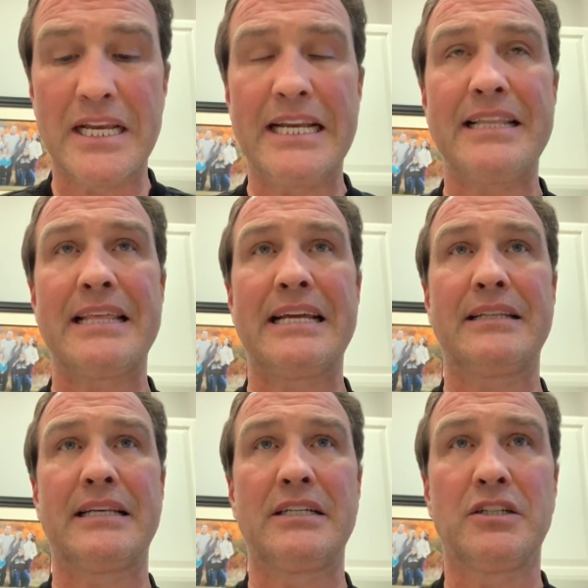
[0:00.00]

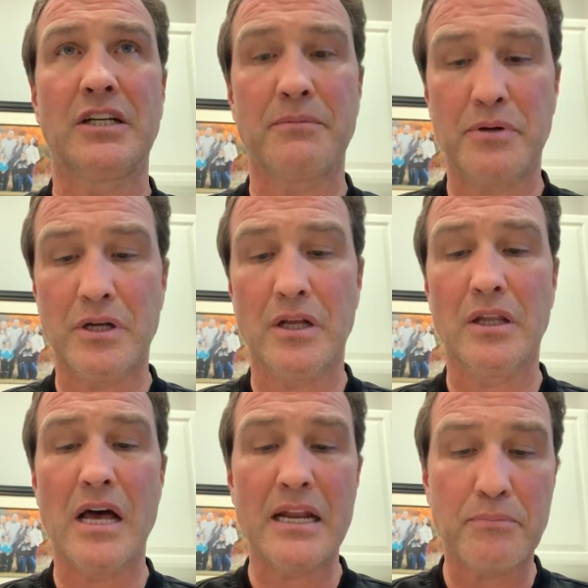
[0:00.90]
anything that you're going to put a
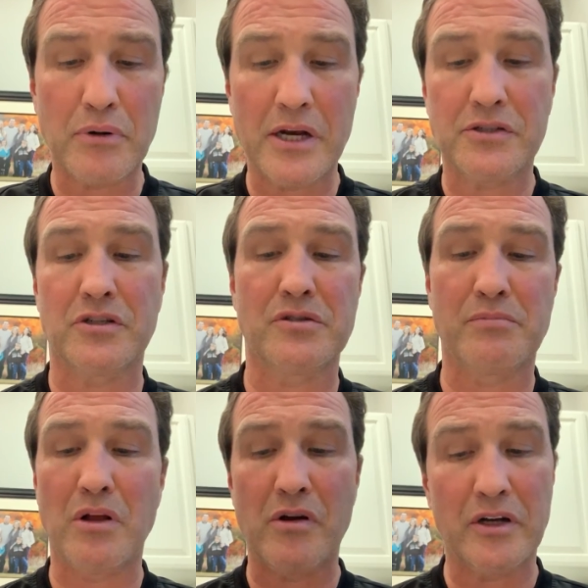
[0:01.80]
lot of pressures,
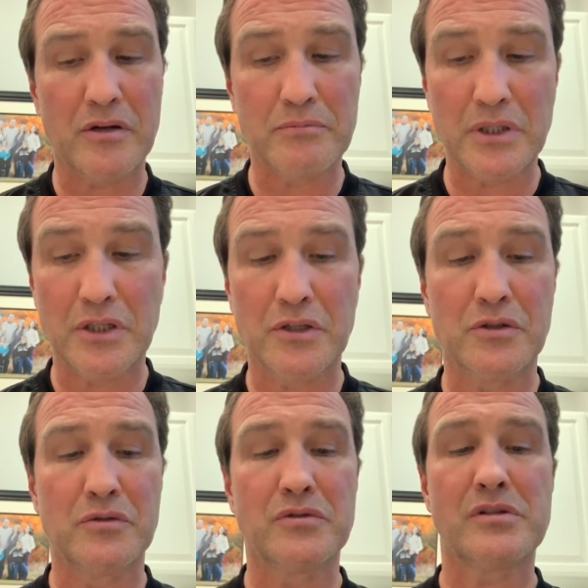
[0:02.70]
blowing on
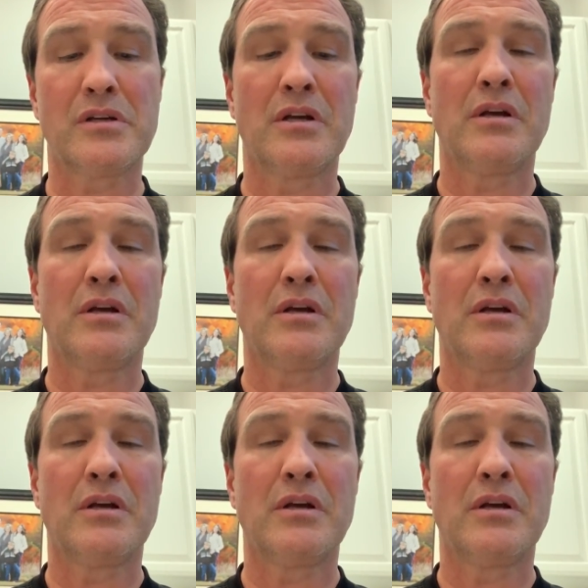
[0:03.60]
balloons,